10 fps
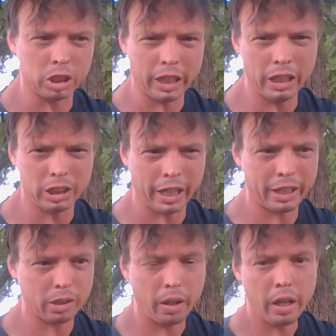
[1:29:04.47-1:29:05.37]
and
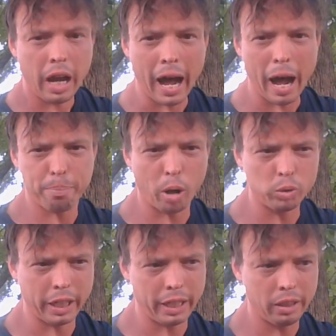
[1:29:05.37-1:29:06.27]
insects, high
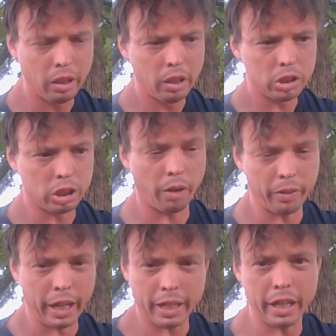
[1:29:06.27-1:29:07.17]
protein stuff, and
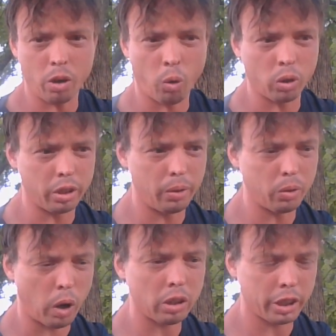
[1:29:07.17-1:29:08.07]
they can eat corn too.
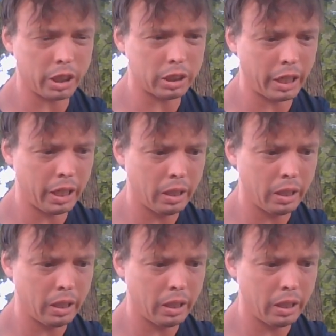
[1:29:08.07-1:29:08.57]
Wild turkeys can.